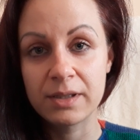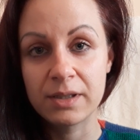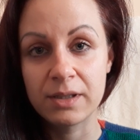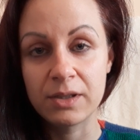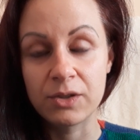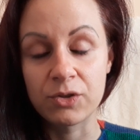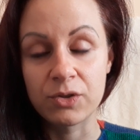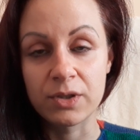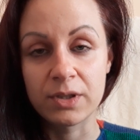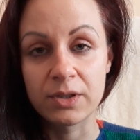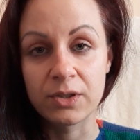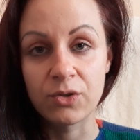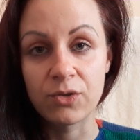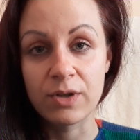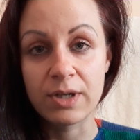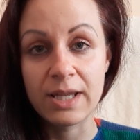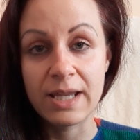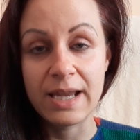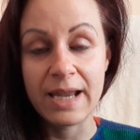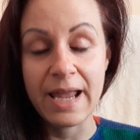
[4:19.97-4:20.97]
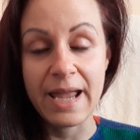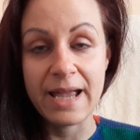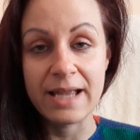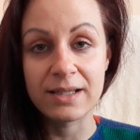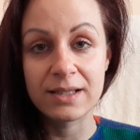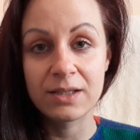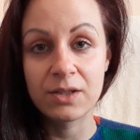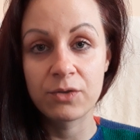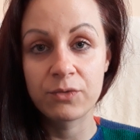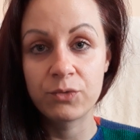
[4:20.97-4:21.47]
you're talking
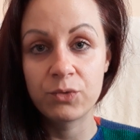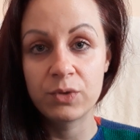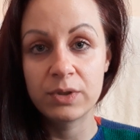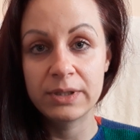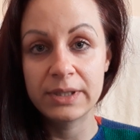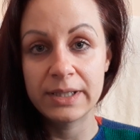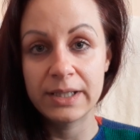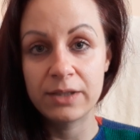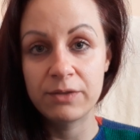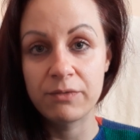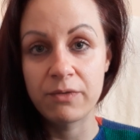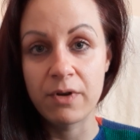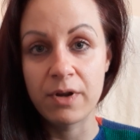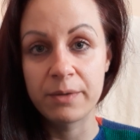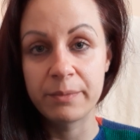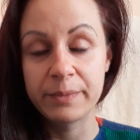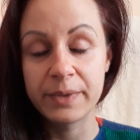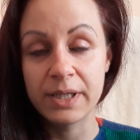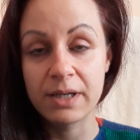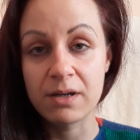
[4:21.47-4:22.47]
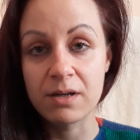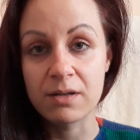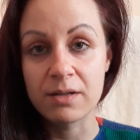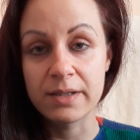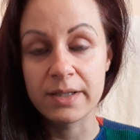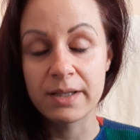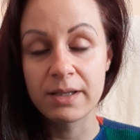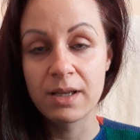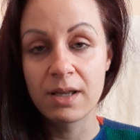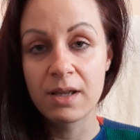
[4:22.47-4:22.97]
as the wounded one,
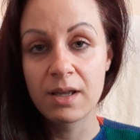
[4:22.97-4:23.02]
because